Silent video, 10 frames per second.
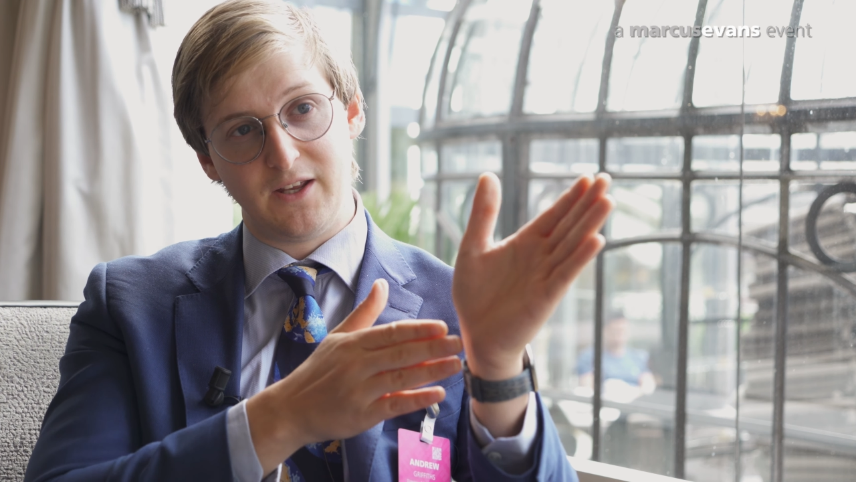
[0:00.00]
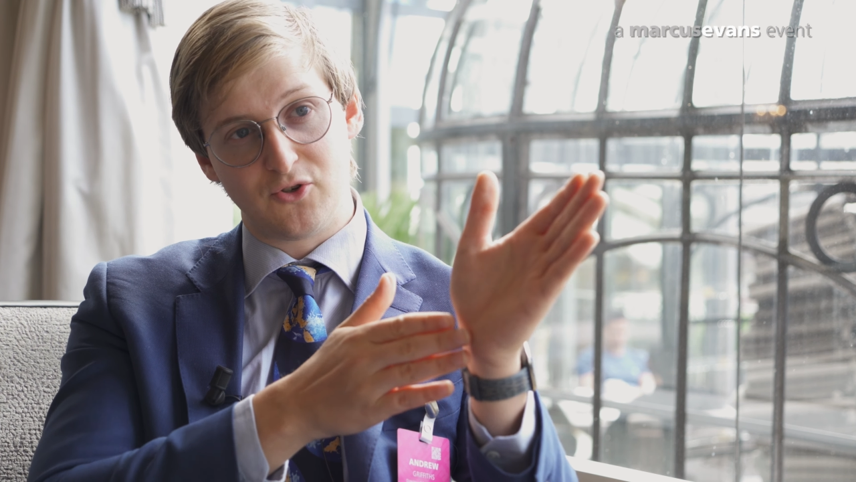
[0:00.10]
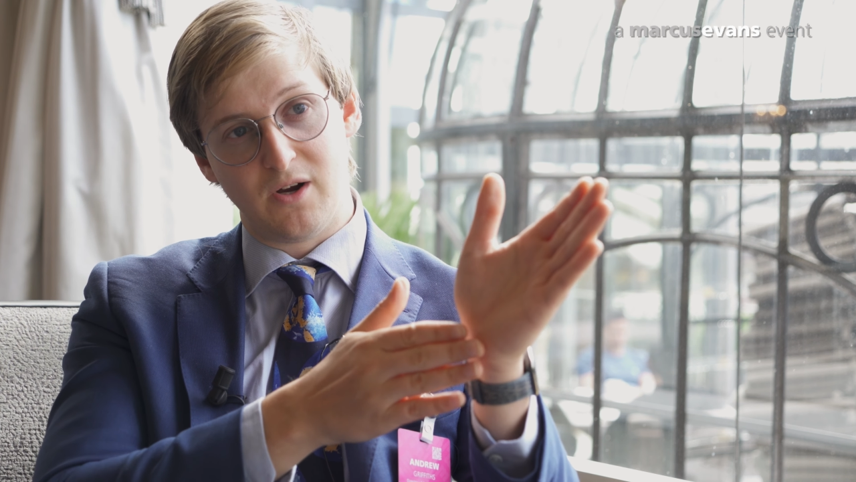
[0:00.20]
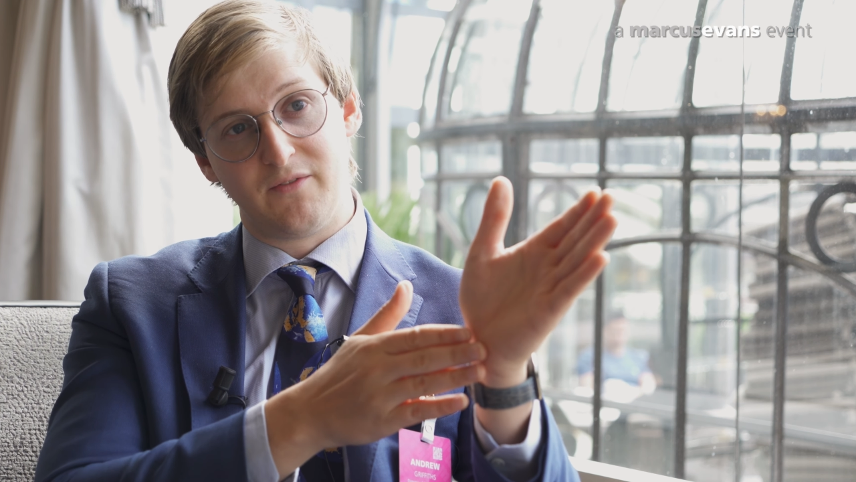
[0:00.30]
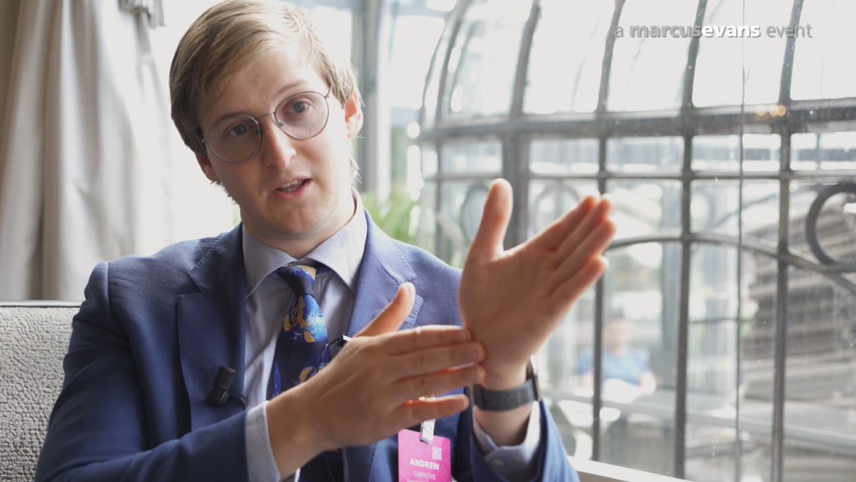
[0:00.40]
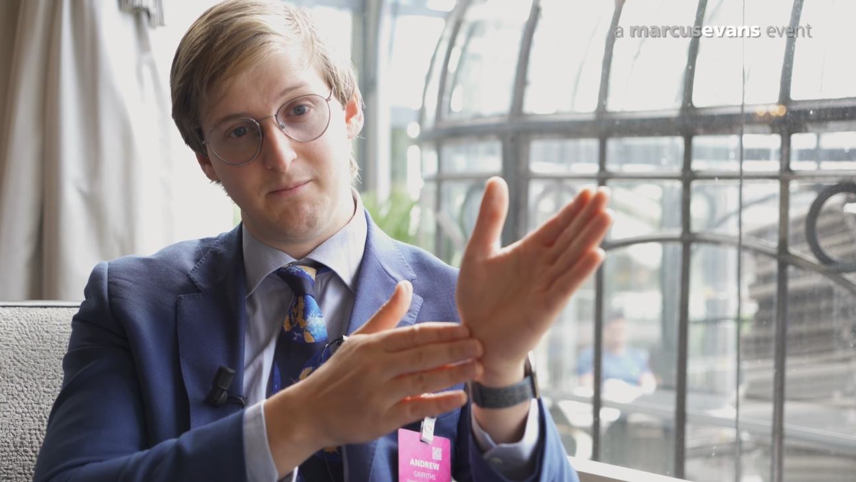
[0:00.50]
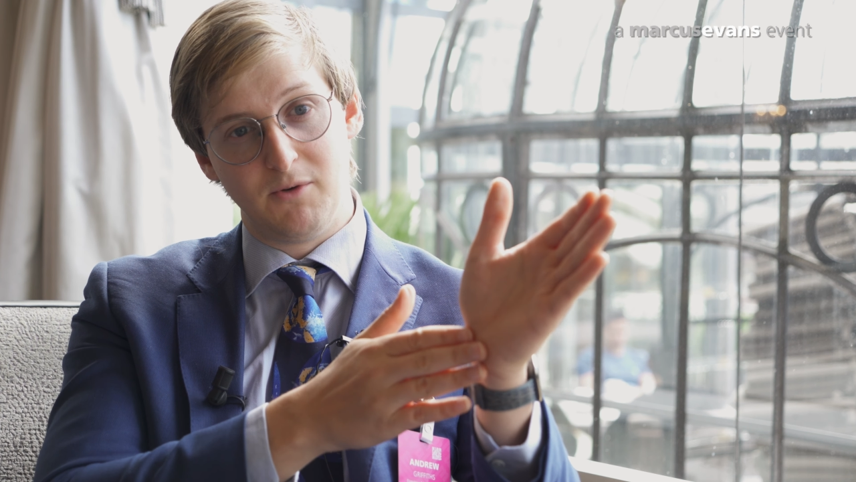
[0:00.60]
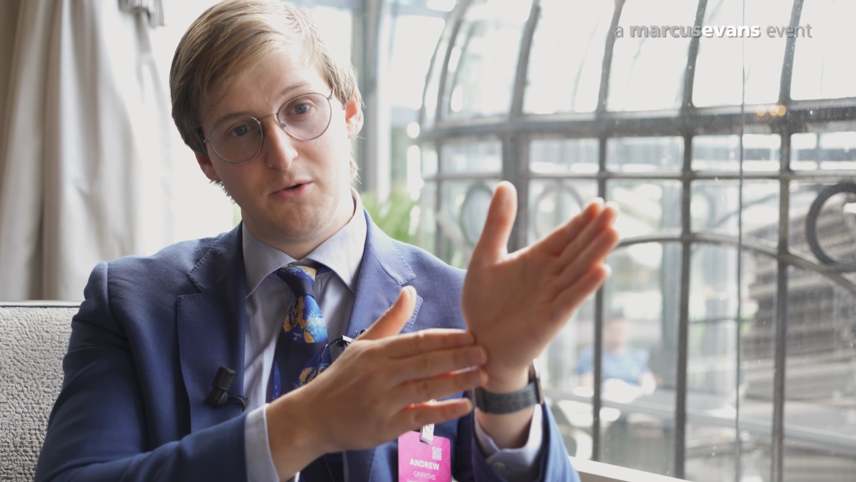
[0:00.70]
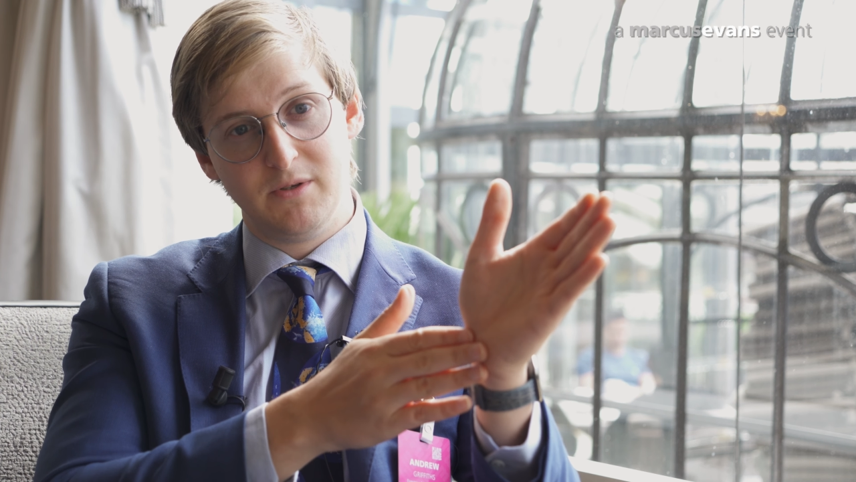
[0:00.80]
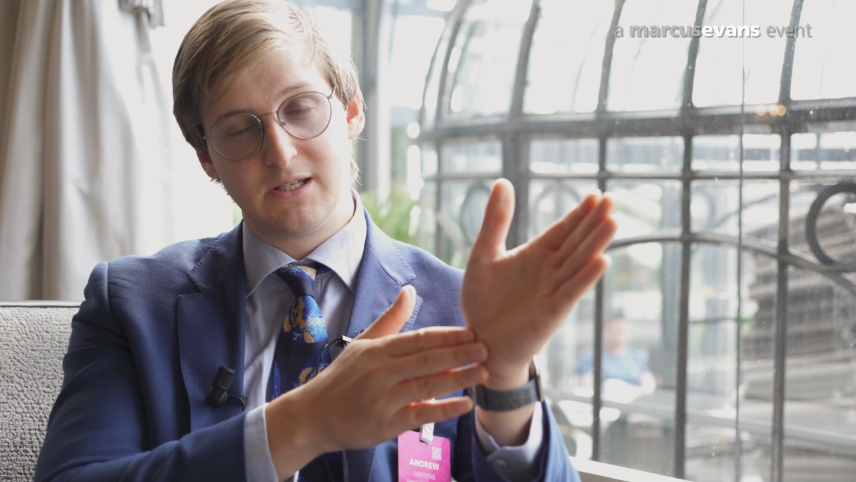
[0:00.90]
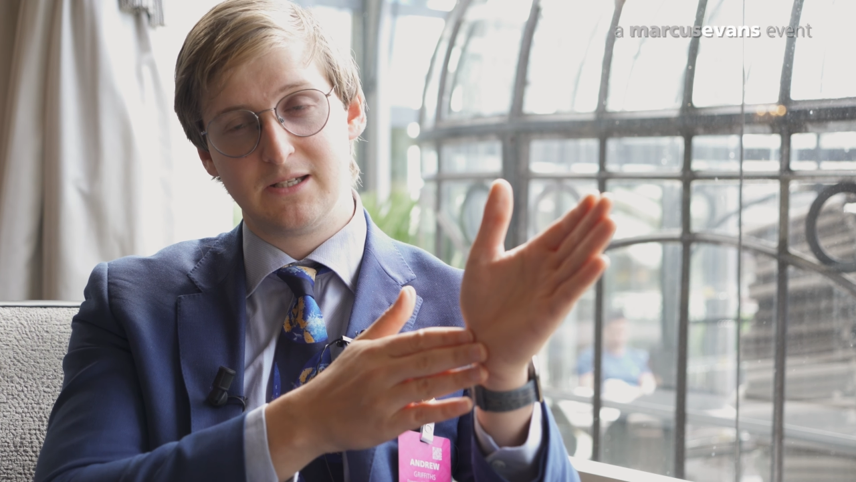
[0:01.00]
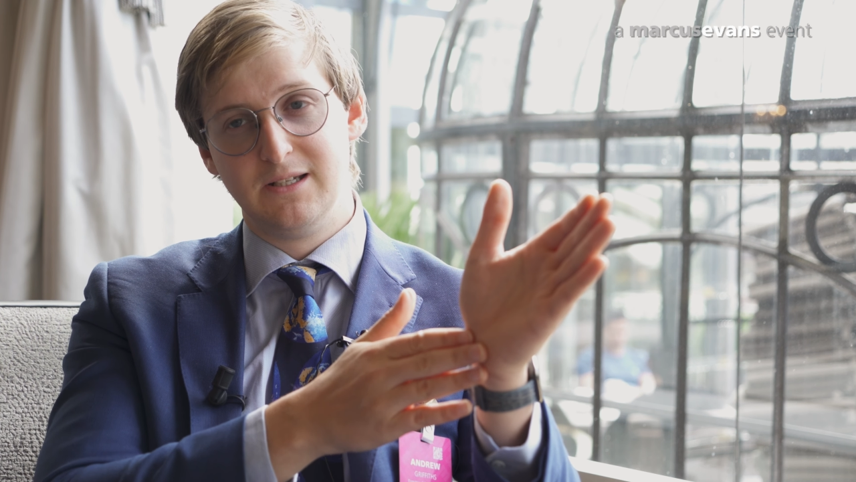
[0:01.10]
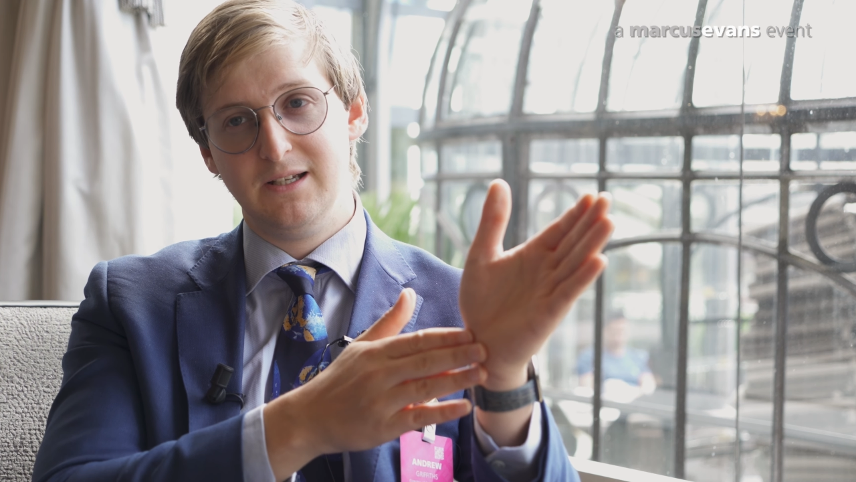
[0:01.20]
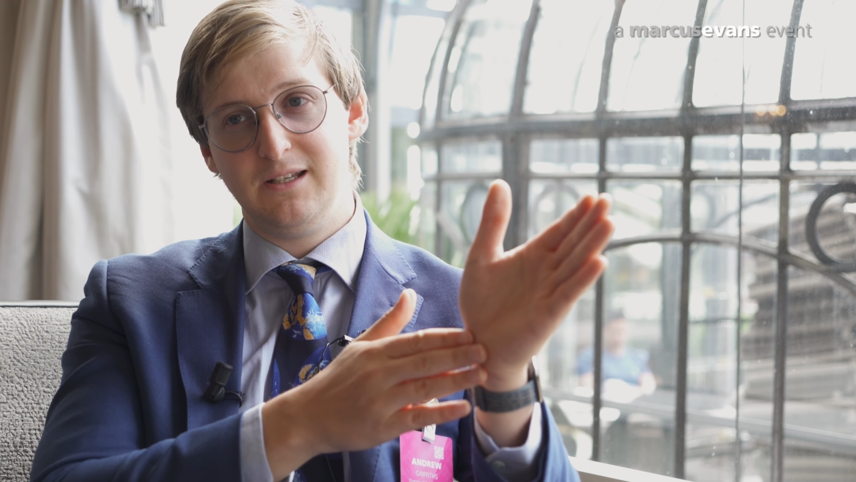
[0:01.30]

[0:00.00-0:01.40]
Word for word: they're driving at the moment